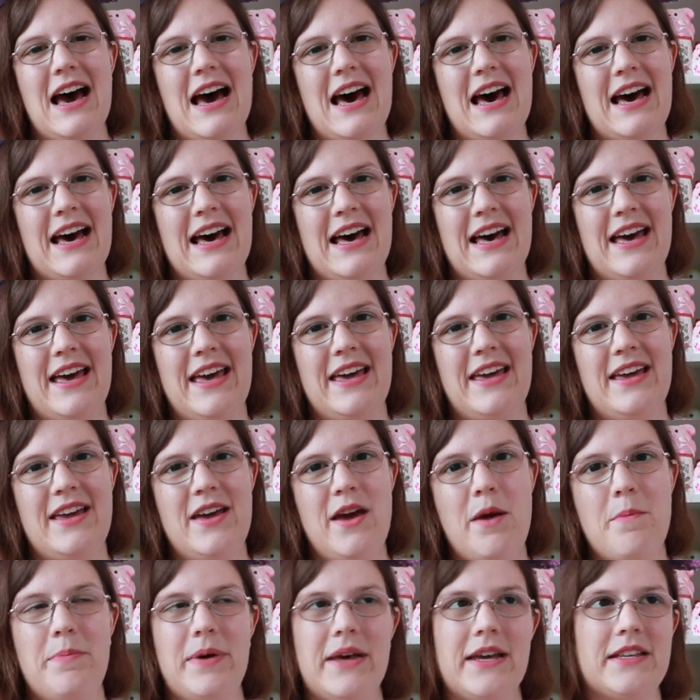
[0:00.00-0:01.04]

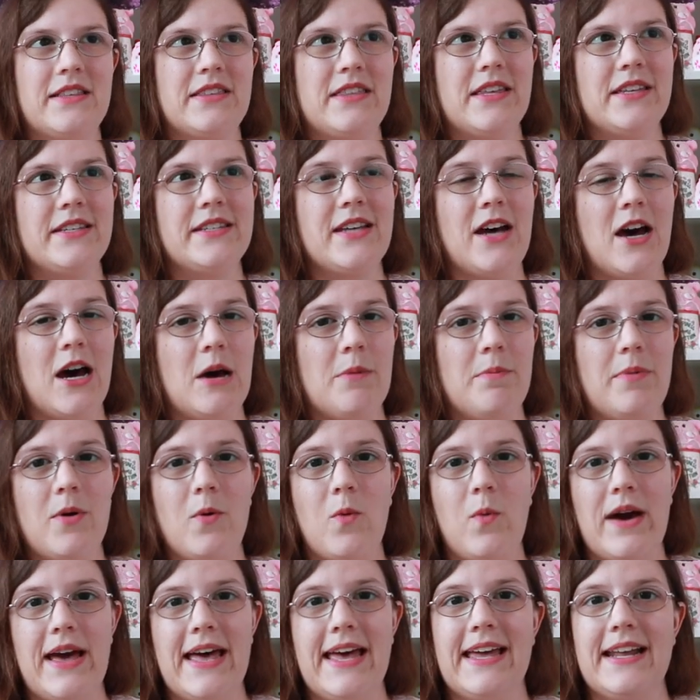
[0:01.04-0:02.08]
I picked this up
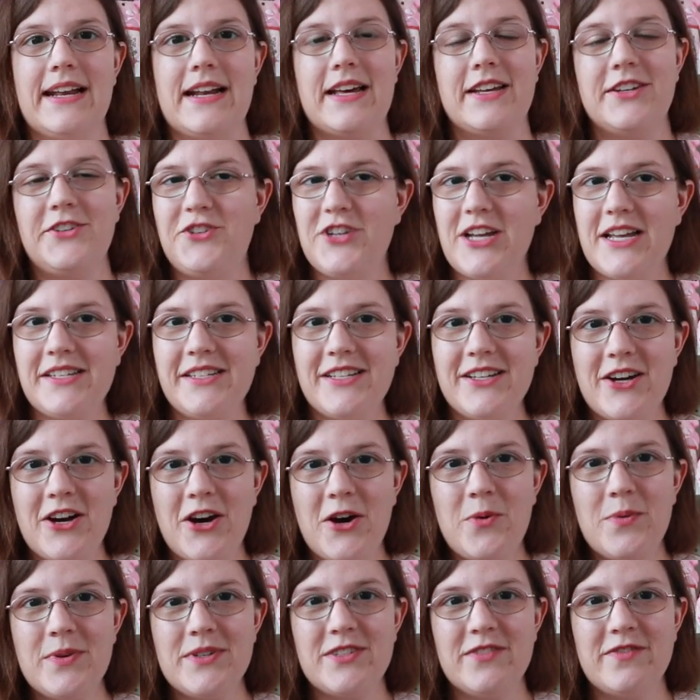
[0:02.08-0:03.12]
when
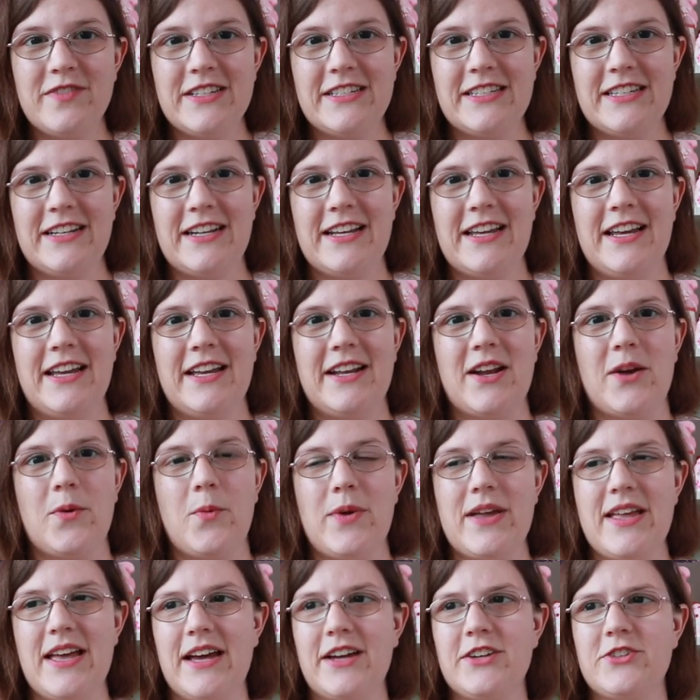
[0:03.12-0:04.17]
Jessica was visiting.
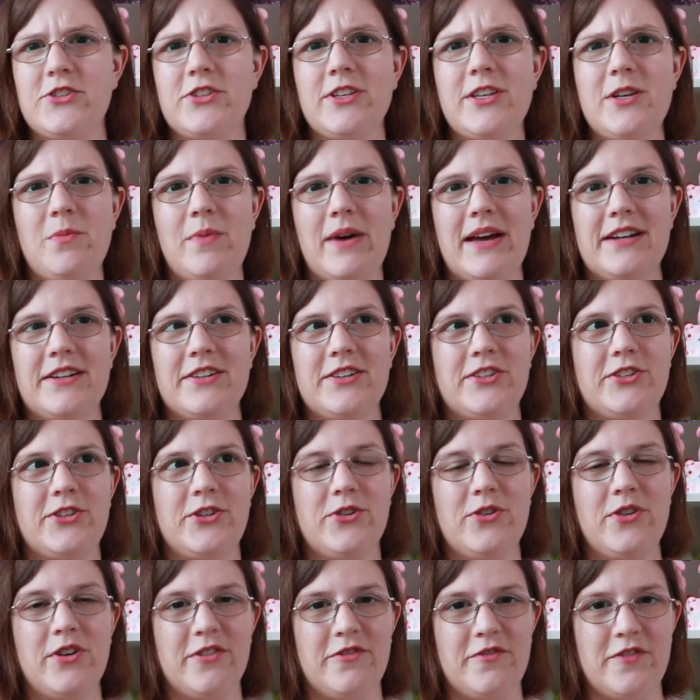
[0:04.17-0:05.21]
We actually went
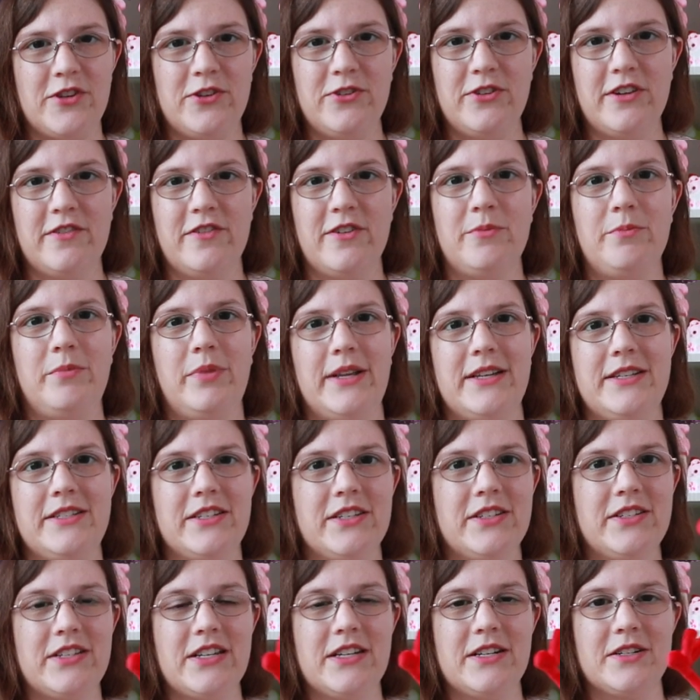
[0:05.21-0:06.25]
to a few different
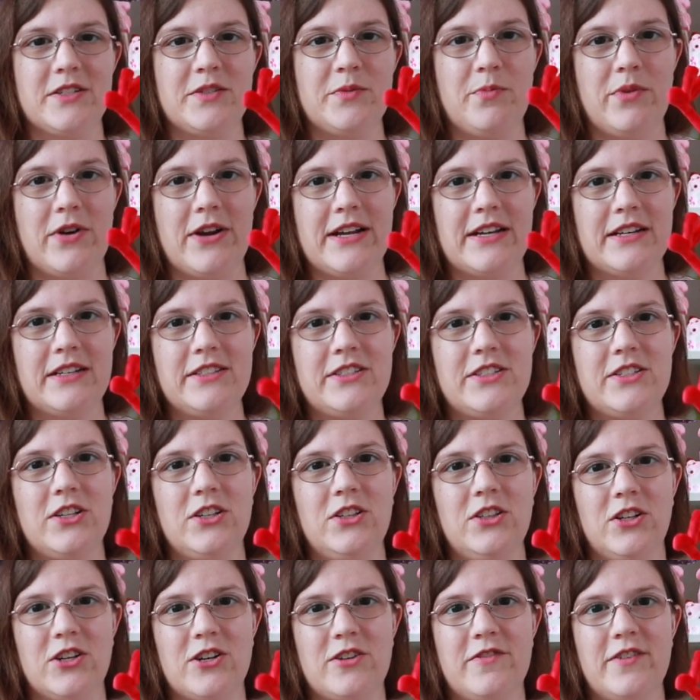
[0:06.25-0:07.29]
places in Springs to
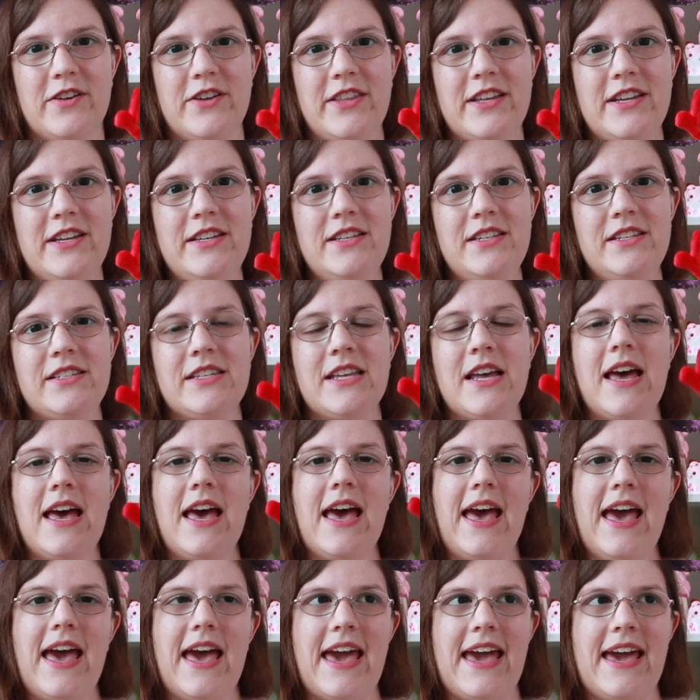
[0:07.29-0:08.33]
look for these
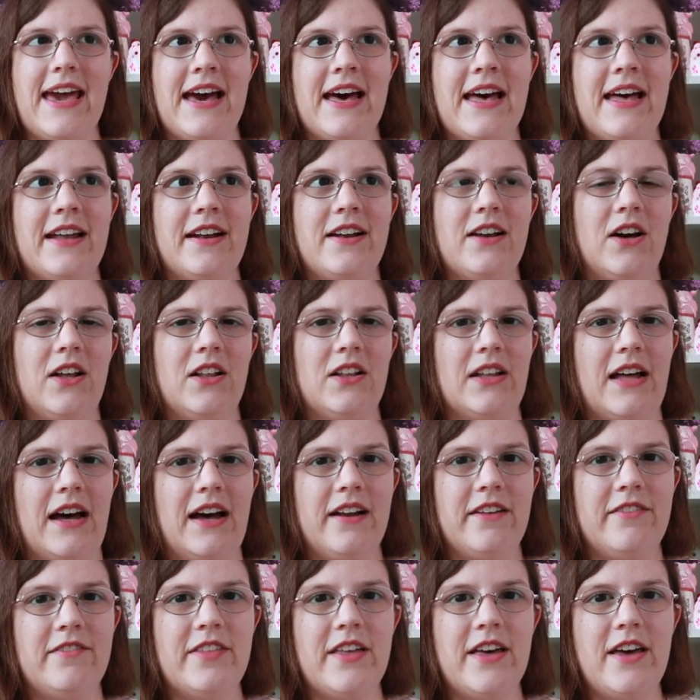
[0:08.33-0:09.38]
and a
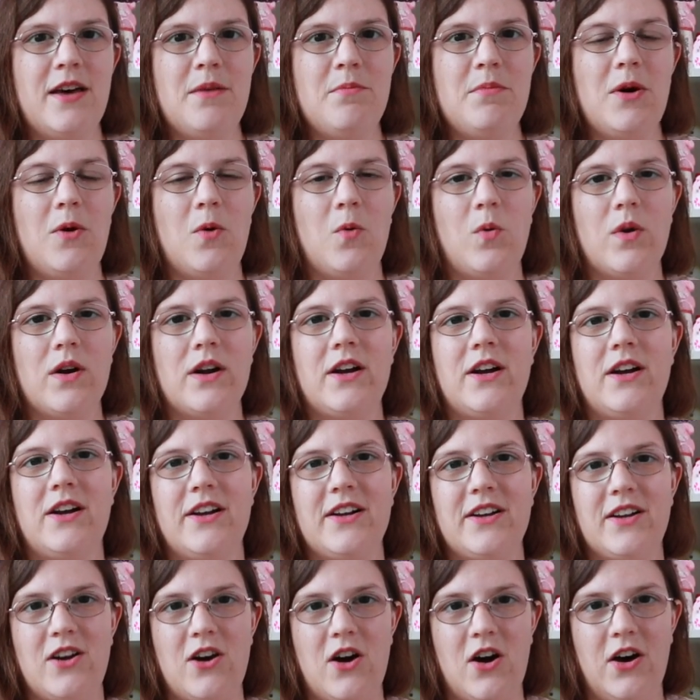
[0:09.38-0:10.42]
lot of them
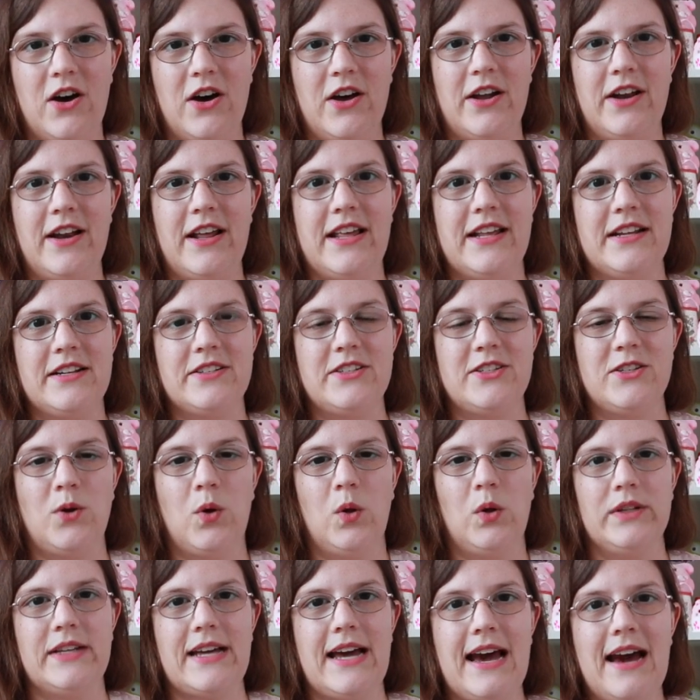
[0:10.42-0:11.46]
were gone and
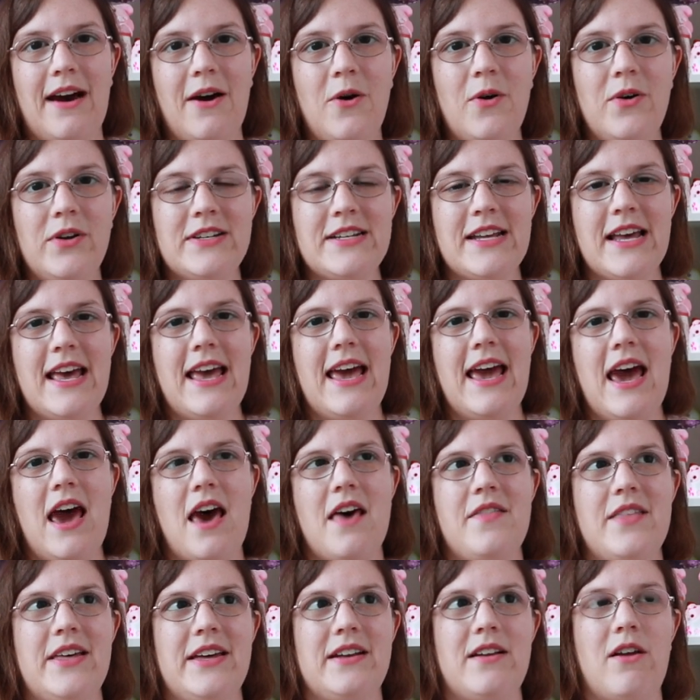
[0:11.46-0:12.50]
sold out
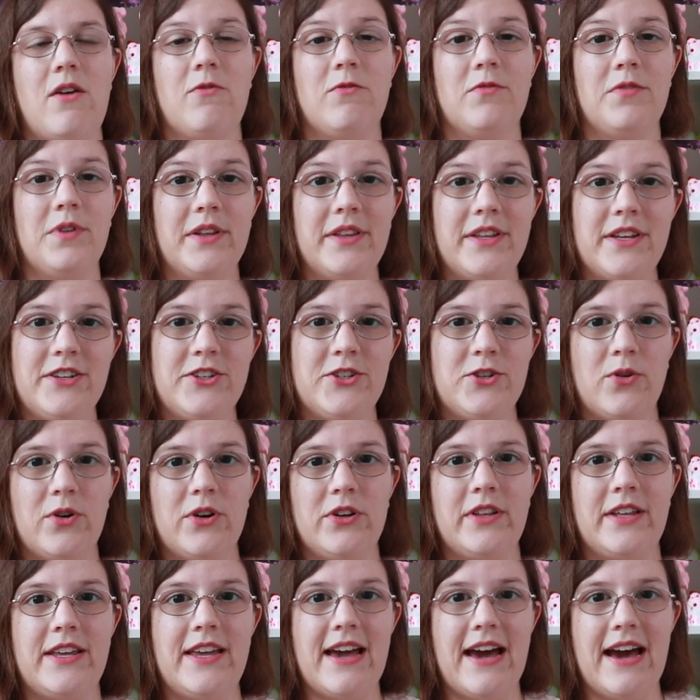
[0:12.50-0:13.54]
and then really
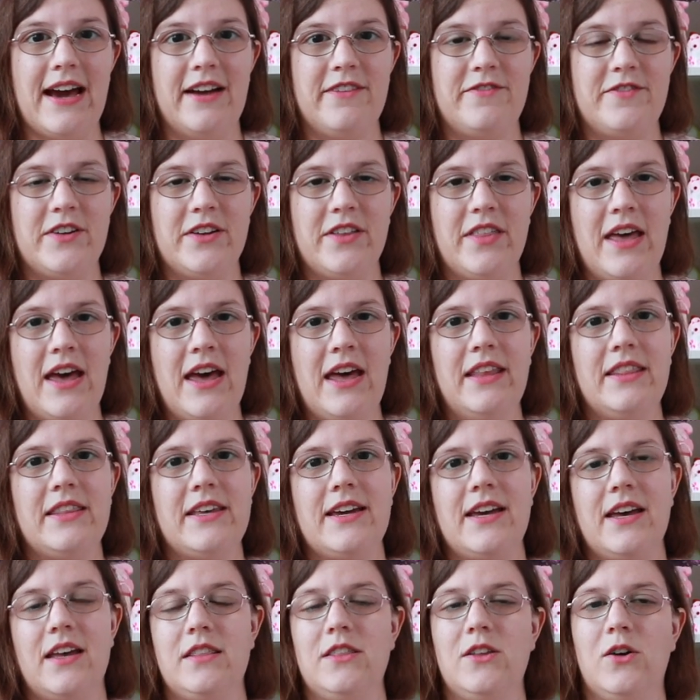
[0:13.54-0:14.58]
shortly after that
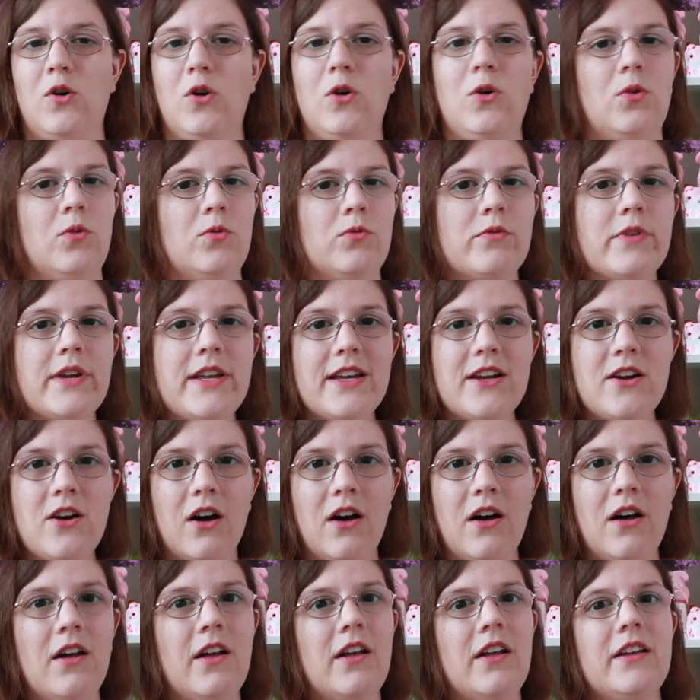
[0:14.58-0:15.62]
they had the whole
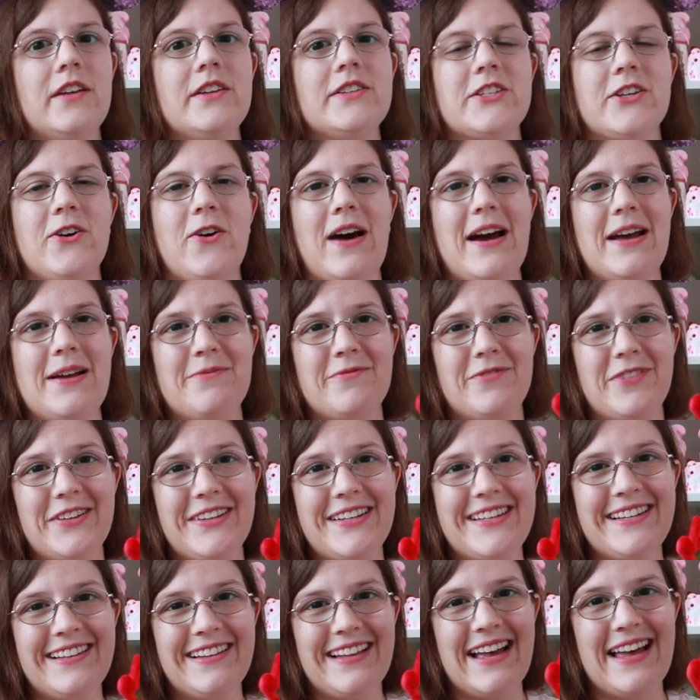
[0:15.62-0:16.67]
recall so I'm
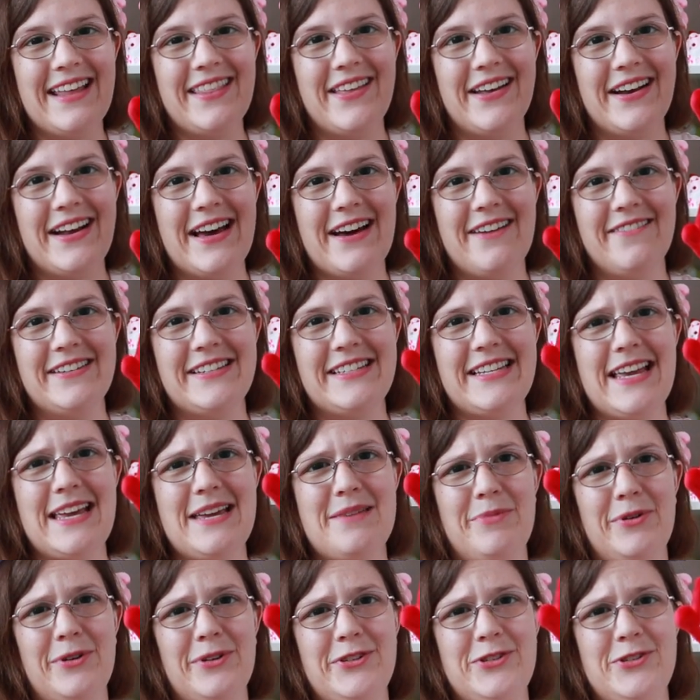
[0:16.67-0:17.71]
really glad that I was
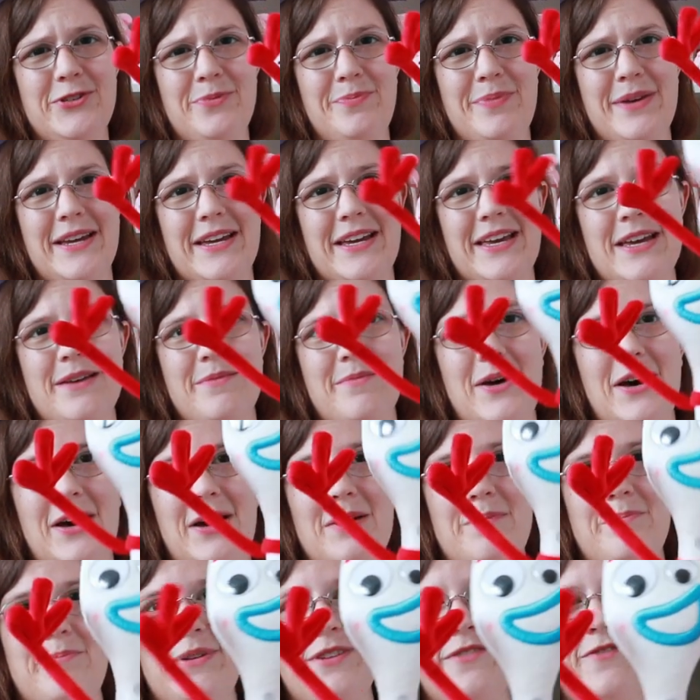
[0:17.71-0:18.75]
able to pick him
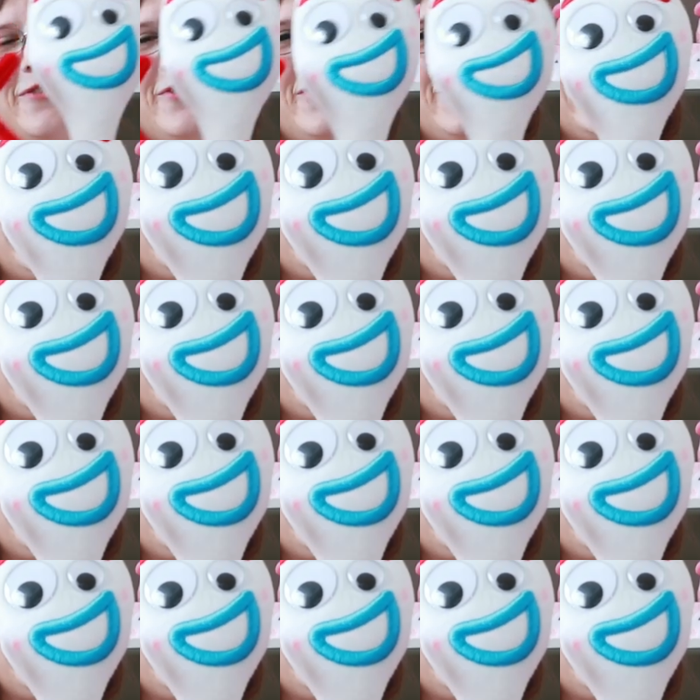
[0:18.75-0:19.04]
up before